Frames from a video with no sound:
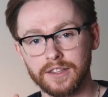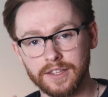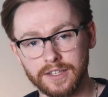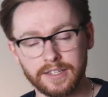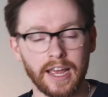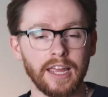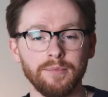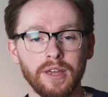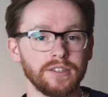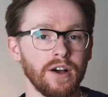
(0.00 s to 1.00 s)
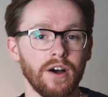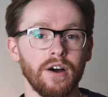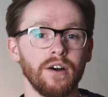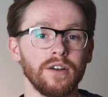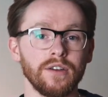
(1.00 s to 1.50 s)
the same
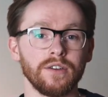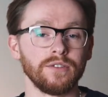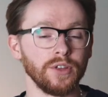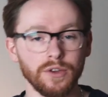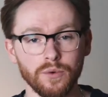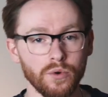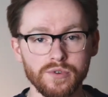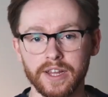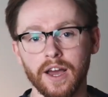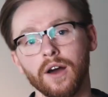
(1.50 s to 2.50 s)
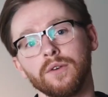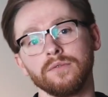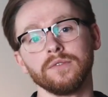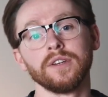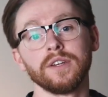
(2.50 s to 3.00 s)
guitar that you already
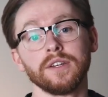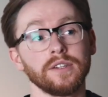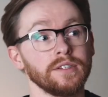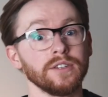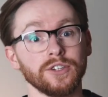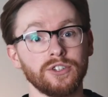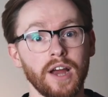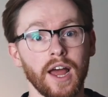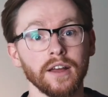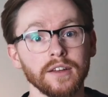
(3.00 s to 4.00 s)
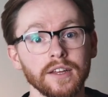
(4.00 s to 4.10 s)
own, a Strat.